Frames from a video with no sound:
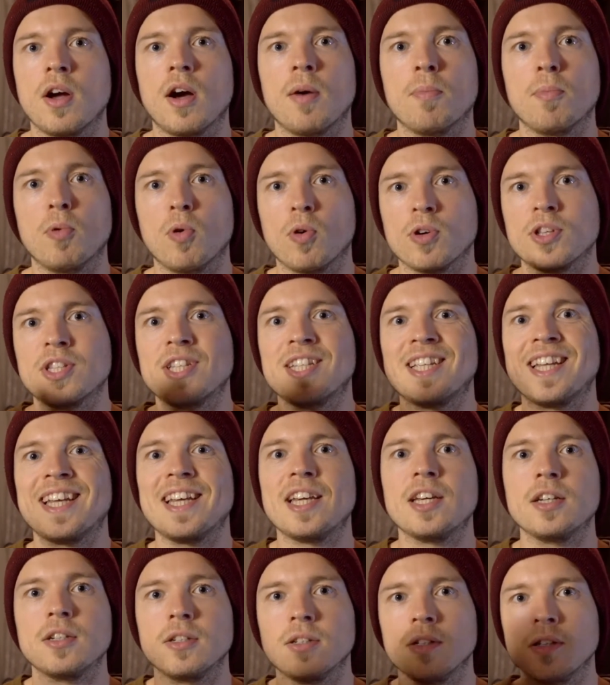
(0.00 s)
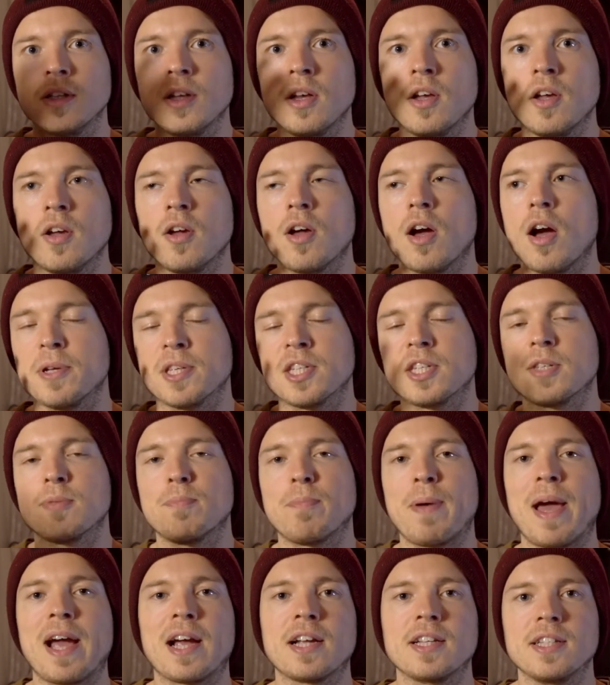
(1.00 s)
a more teal
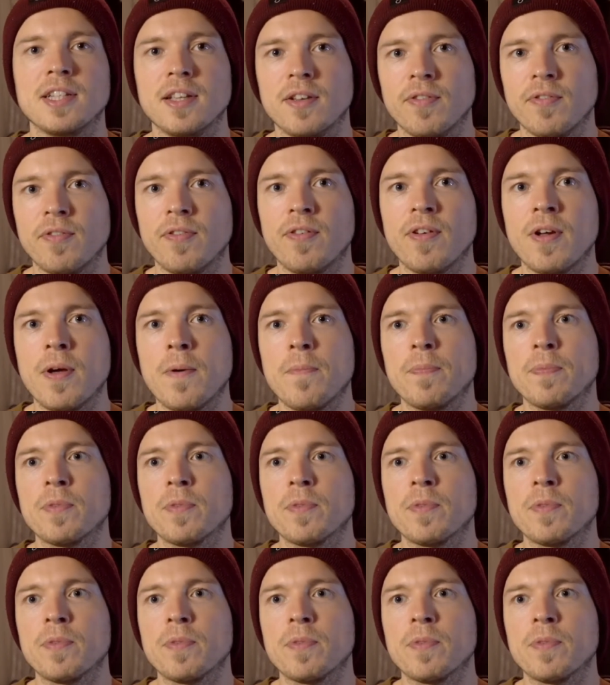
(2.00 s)
perspective